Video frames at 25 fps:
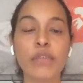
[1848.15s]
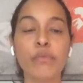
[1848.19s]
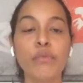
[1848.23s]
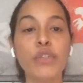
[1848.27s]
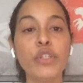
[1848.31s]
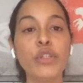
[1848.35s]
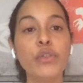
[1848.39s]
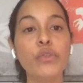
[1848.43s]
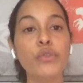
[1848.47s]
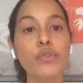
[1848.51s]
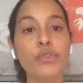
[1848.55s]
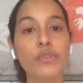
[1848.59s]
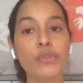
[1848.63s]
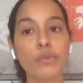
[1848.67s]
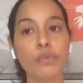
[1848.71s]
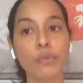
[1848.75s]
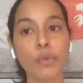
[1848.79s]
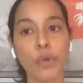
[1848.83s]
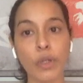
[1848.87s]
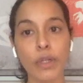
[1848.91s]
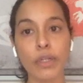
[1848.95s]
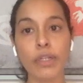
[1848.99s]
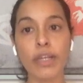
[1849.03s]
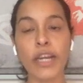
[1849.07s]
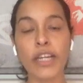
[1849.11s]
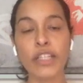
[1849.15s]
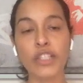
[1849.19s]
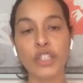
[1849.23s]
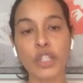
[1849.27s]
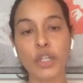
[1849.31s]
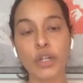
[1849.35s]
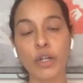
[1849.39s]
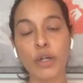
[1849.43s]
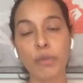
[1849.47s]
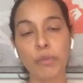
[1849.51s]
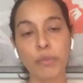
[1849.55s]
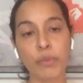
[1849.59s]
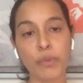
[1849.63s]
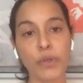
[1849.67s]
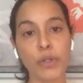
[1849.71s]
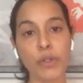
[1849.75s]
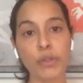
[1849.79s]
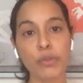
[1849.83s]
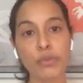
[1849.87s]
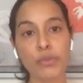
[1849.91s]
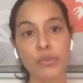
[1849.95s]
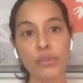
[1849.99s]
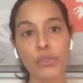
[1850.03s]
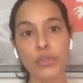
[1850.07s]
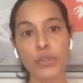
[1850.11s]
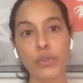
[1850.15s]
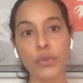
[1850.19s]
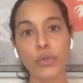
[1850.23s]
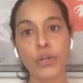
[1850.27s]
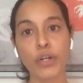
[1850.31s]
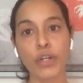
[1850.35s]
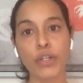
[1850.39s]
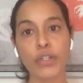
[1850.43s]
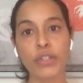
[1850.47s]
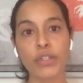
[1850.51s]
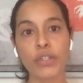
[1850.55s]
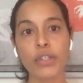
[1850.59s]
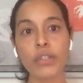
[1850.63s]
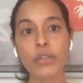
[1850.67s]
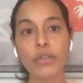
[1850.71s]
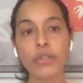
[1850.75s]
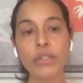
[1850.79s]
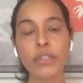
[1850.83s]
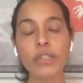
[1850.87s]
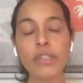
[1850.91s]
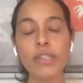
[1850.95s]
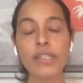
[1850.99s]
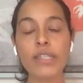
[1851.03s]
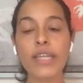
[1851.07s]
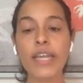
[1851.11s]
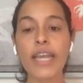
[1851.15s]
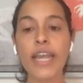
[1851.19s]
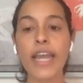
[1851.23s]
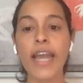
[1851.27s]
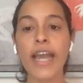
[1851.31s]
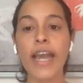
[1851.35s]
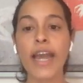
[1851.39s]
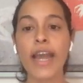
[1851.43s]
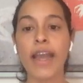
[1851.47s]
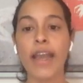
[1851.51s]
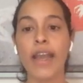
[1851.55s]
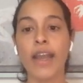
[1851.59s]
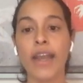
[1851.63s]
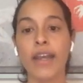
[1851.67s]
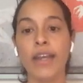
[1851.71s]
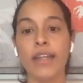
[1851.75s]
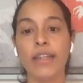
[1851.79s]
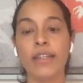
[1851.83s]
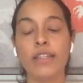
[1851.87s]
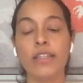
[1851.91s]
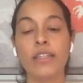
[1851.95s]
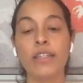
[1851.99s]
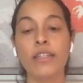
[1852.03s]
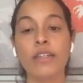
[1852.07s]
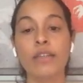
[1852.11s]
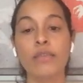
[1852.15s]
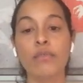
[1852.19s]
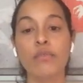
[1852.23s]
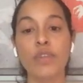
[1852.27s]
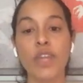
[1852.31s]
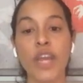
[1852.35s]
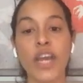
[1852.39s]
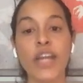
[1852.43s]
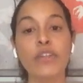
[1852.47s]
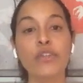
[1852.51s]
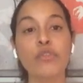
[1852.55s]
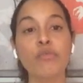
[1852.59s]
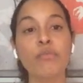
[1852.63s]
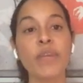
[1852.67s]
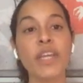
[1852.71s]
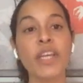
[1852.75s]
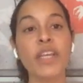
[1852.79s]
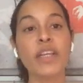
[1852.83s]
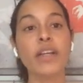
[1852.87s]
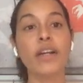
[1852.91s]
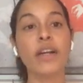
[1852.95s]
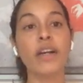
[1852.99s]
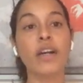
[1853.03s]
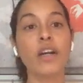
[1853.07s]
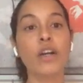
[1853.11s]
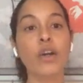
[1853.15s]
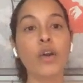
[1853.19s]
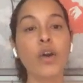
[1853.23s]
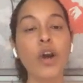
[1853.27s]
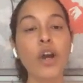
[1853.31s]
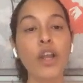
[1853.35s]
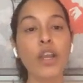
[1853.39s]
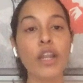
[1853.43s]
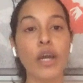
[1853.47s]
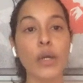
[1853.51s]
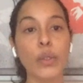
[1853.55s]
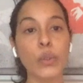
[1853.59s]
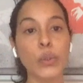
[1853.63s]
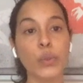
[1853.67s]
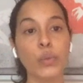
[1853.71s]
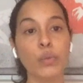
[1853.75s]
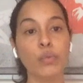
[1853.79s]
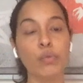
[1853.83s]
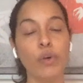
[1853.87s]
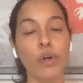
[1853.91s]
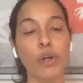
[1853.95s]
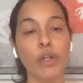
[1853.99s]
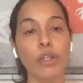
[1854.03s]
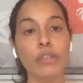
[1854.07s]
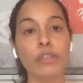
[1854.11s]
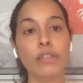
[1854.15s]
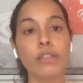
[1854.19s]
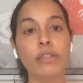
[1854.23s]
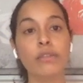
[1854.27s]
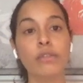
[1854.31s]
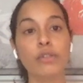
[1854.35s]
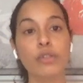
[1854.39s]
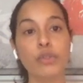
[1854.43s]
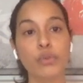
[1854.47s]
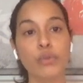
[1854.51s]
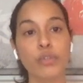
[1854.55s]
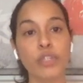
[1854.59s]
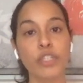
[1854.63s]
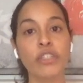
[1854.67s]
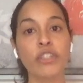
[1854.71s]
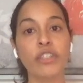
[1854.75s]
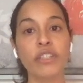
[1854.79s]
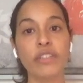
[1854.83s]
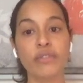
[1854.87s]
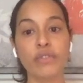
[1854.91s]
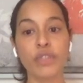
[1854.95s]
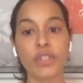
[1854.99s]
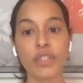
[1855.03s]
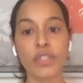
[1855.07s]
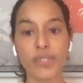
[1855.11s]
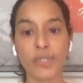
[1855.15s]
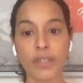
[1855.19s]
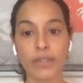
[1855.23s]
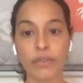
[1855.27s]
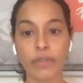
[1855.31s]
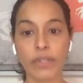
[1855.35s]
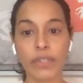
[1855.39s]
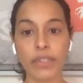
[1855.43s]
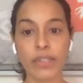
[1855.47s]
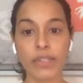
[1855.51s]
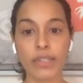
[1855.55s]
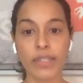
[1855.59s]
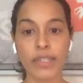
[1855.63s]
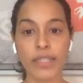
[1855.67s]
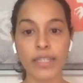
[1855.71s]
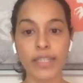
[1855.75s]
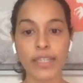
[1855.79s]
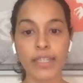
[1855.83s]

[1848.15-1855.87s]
We use Vault, HashiCorp Vault to store our secrets, and we had to make a call out to Vault to retrieve the secrets.